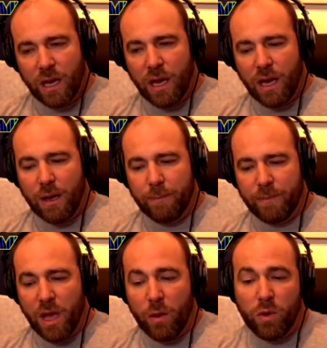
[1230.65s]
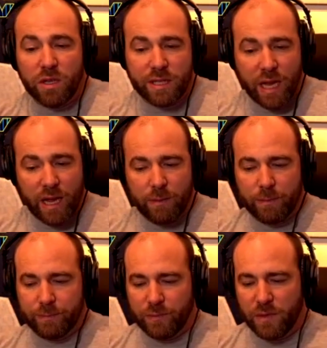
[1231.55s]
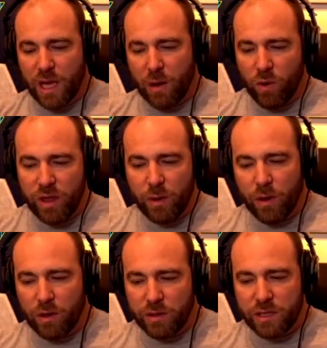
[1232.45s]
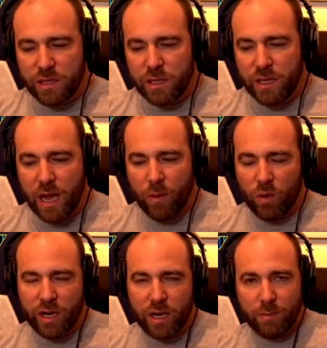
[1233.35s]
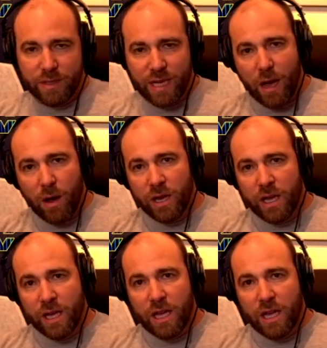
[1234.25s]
I will say that when the Pulse network comes out,